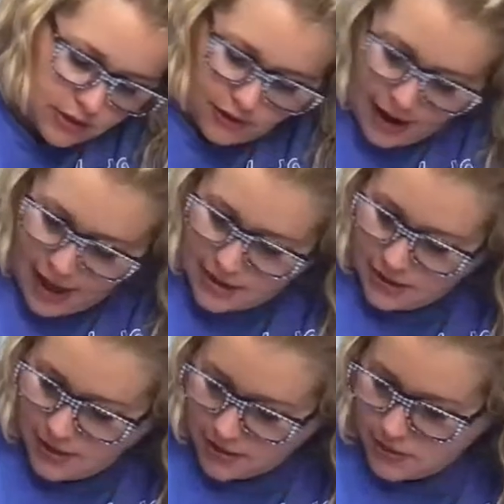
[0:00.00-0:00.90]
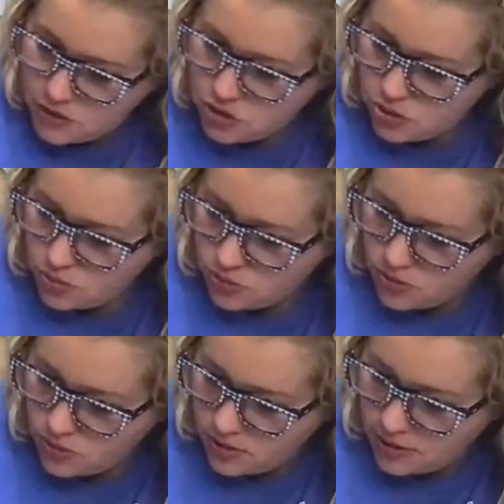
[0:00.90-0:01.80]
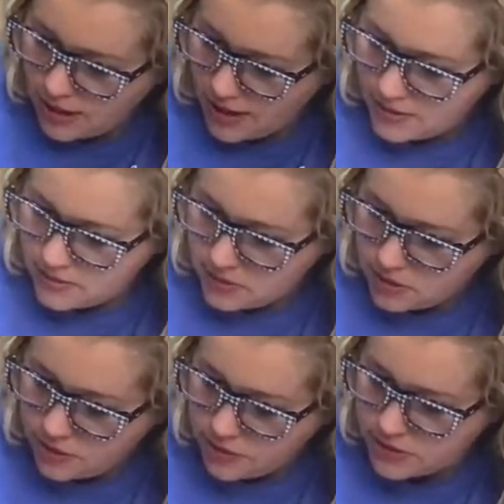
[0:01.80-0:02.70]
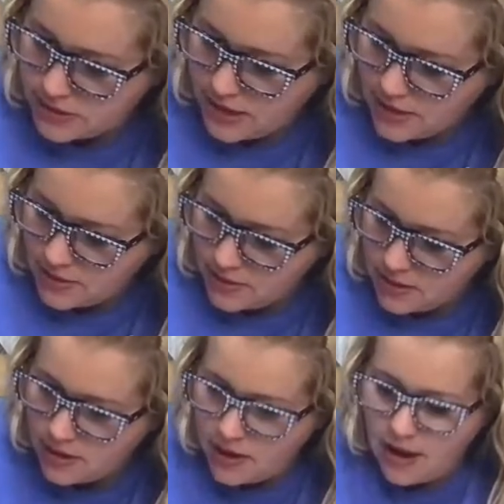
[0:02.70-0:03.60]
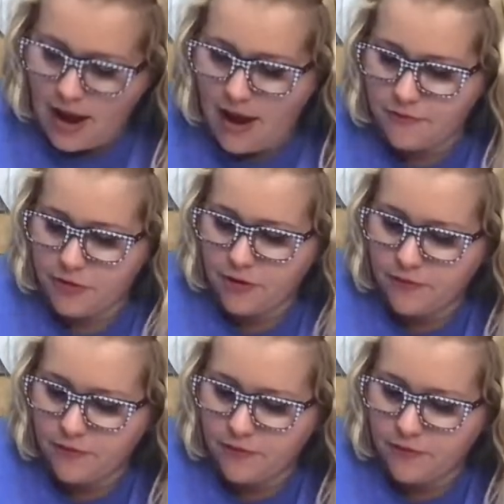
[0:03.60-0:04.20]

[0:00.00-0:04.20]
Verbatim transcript: You're adding like the doodle lines to your design after you're